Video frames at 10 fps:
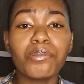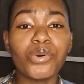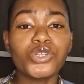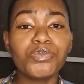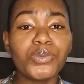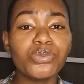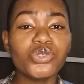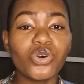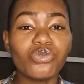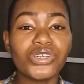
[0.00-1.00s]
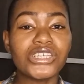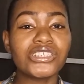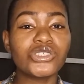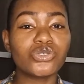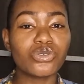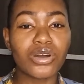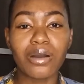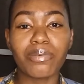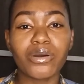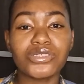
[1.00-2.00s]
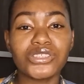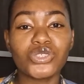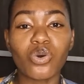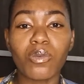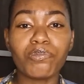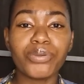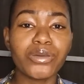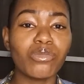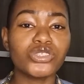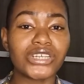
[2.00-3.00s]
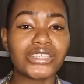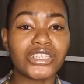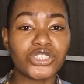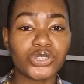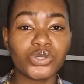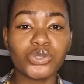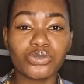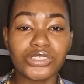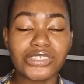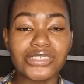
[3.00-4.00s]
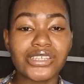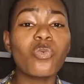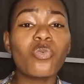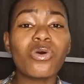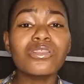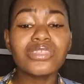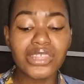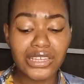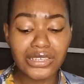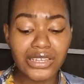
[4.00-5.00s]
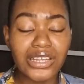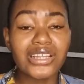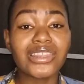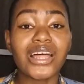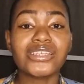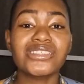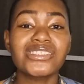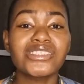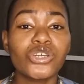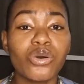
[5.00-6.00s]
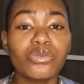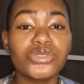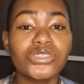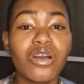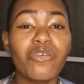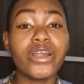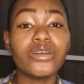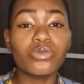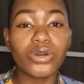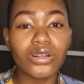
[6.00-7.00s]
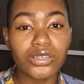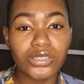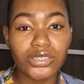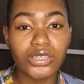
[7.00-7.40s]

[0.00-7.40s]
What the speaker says: but people don't really talk about it or pay much attention to it. One thing that sells very well